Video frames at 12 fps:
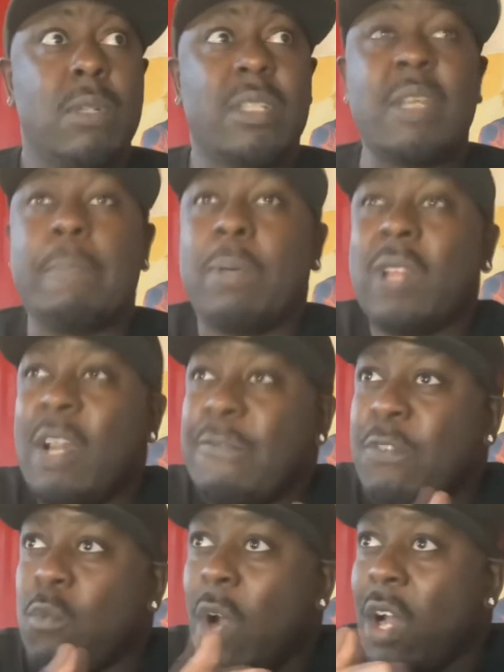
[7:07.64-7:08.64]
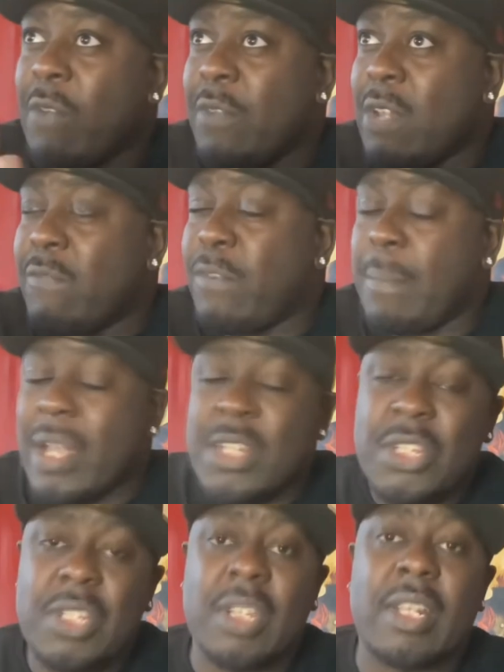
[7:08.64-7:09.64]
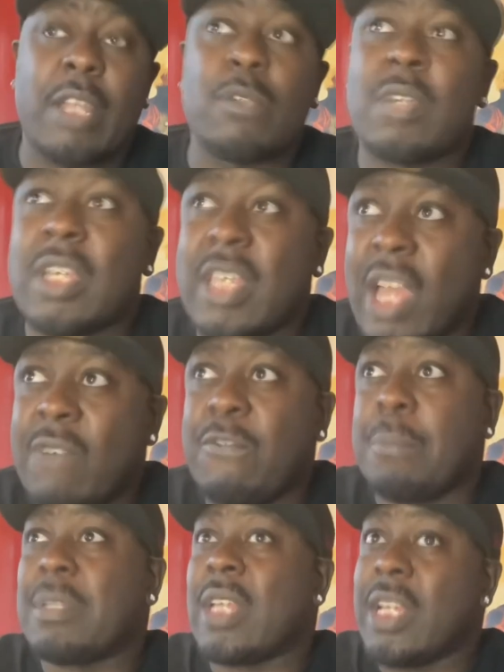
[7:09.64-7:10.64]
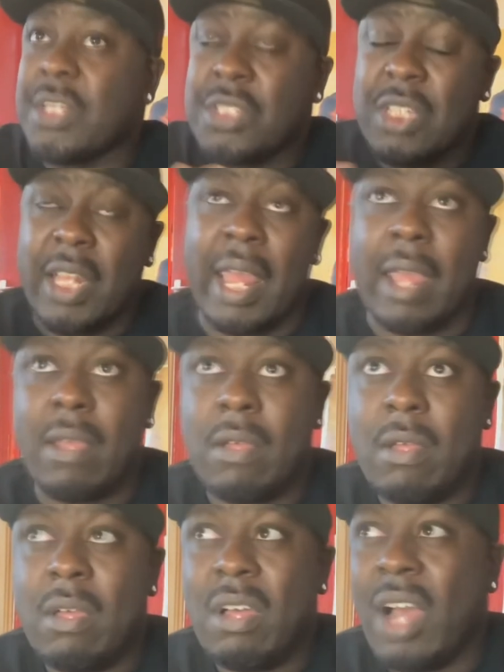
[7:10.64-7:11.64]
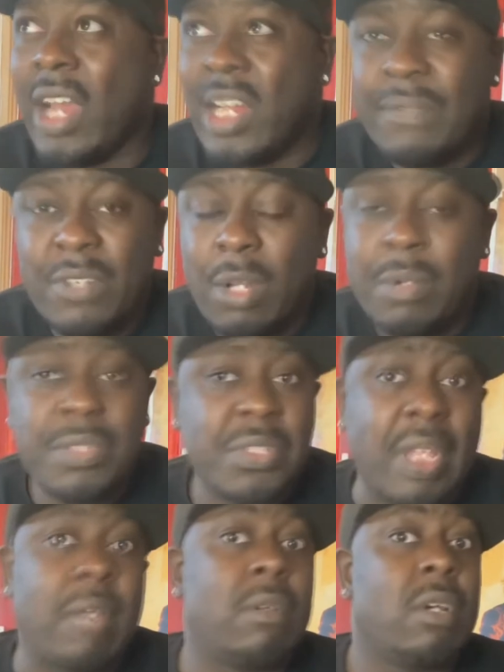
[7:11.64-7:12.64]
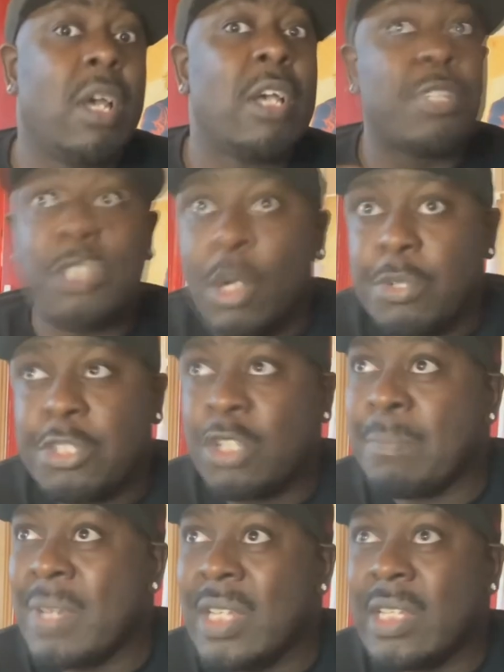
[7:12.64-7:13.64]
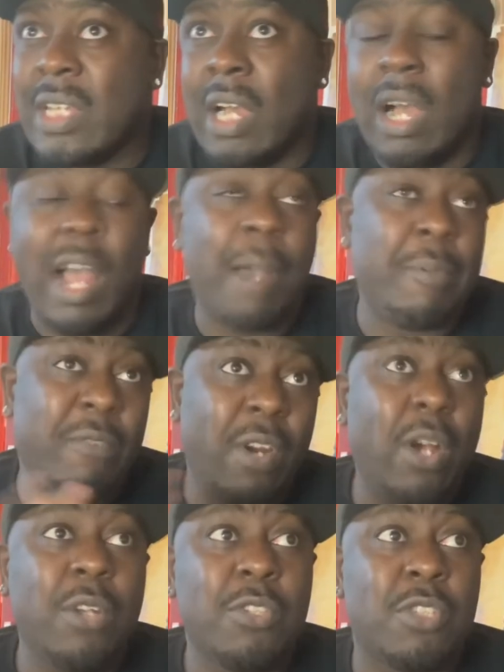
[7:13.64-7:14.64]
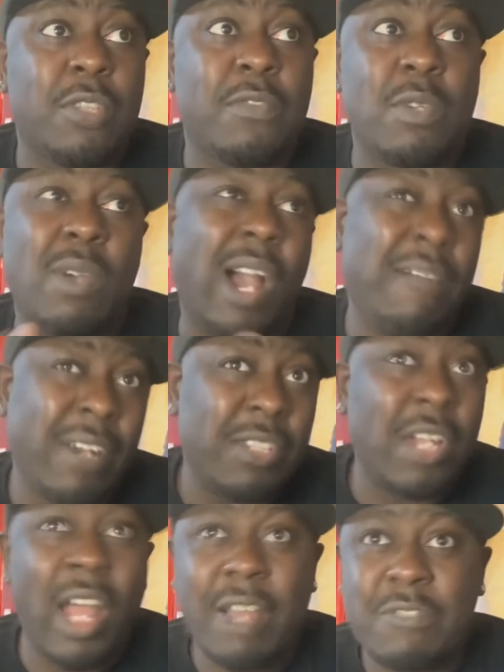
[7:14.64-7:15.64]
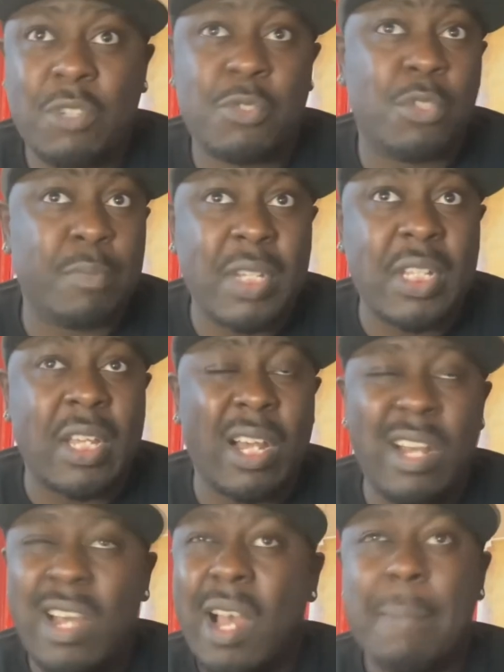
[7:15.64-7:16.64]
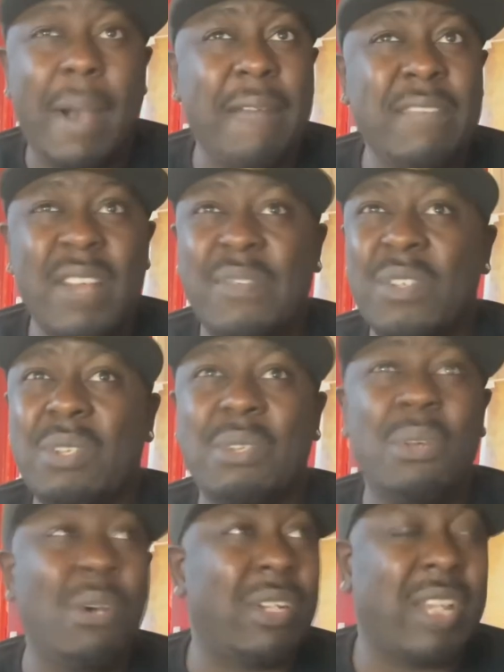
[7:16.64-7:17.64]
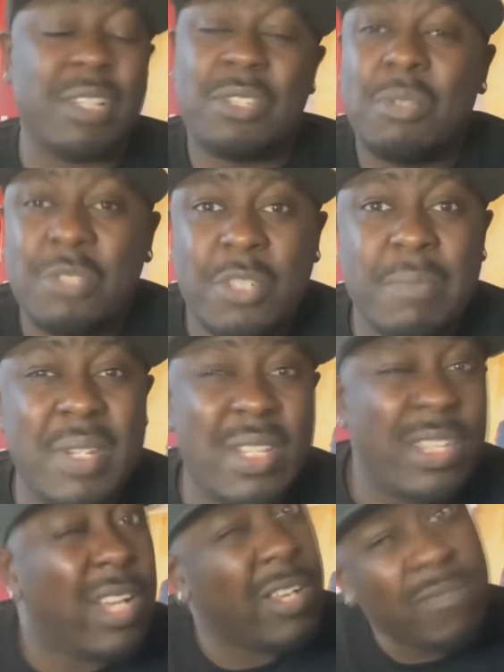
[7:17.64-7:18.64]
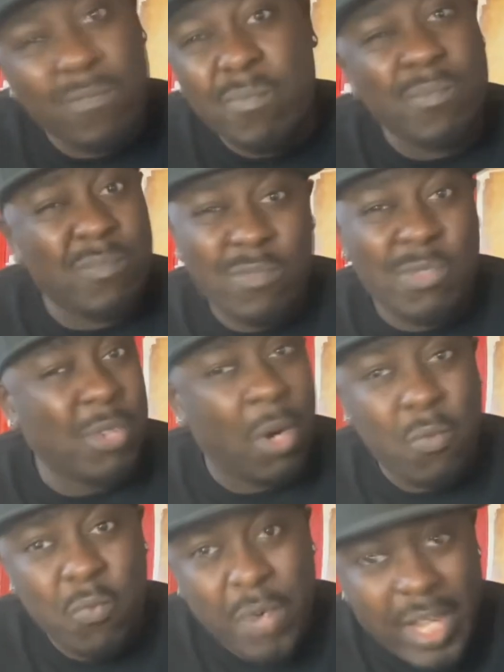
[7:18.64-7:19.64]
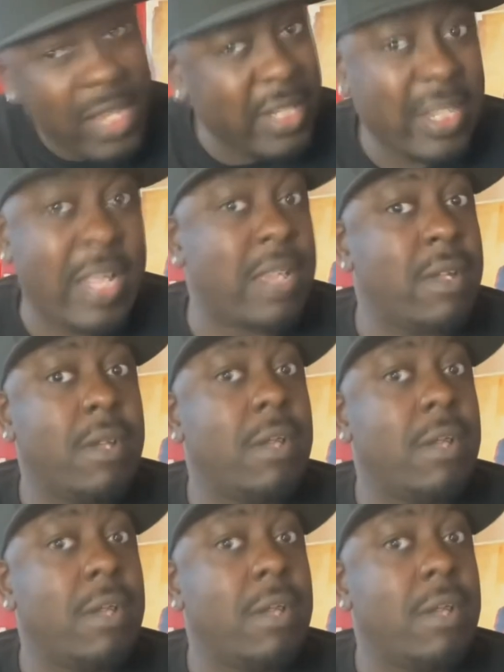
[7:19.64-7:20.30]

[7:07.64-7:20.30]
The plethora of information that you can get from the internet, I never noticed it. Social media, I'll be very honest with you. I've had I have social media, but I've never looked at social media, not really,